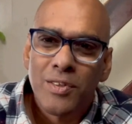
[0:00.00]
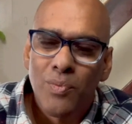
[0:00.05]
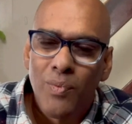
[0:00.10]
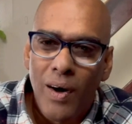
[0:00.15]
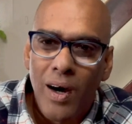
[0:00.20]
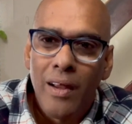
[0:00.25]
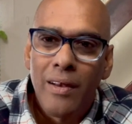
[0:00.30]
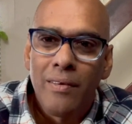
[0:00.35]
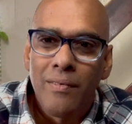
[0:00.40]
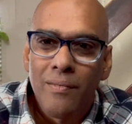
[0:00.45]

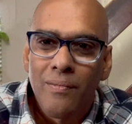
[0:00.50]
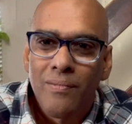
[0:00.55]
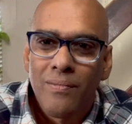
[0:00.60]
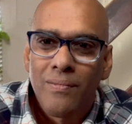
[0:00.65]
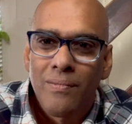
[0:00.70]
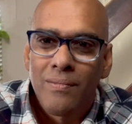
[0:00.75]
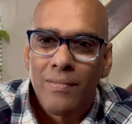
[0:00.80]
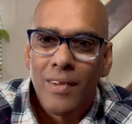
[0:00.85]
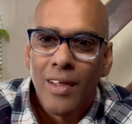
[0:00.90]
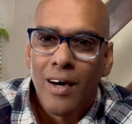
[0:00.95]
one,
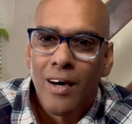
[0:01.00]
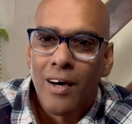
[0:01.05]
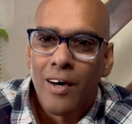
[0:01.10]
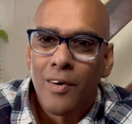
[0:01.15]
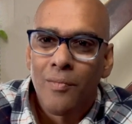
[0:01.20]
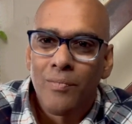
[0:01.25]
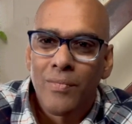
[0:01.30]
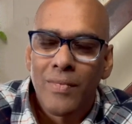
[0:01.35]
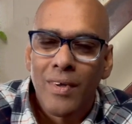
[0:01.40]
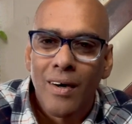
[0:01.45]

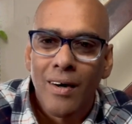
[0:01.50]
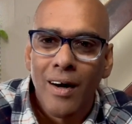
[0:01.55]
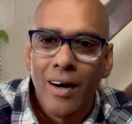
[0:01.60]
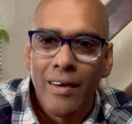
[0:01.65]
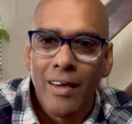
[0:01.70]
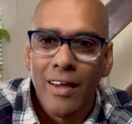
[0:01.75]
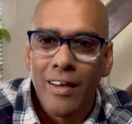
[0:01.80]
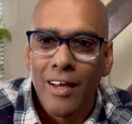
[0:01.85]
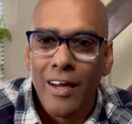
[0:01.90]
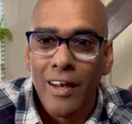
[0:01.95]
I
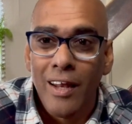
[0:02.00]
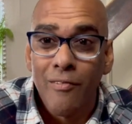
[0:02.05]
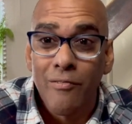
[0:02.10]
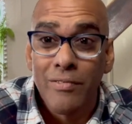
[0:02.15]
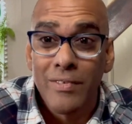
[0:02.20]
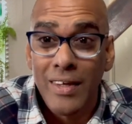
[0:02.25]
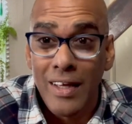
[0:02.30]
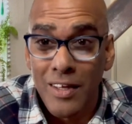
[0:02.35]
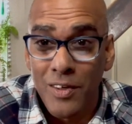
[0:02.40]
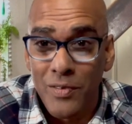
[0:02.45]
can kind of
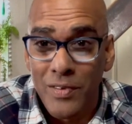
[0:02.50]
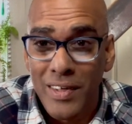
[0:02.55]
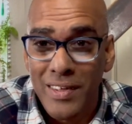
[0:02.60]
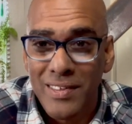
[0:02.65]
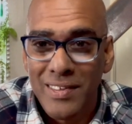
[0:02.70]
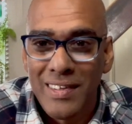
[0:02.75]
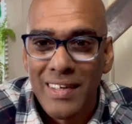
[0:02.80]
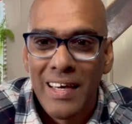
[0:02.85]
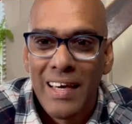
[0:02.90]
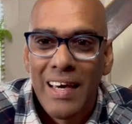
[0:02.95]
tell you this,